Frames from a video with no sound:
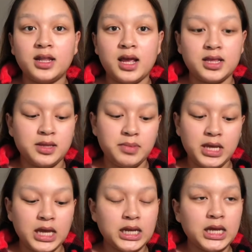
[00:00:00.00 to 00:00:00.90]
Like, the
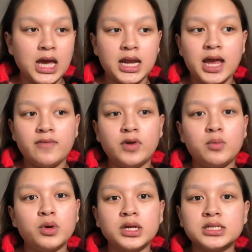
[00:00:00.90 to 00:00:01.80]
beginning, I didn't have no
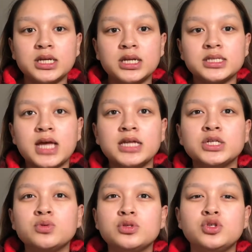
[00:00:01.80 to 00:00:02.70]
morning sickness. I
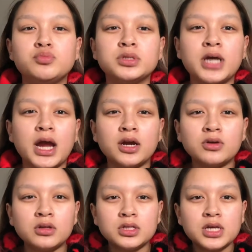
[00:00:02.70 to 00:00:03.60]
just was super tired
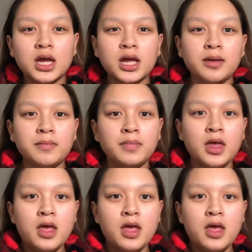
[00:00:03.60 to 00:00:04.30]
all the time.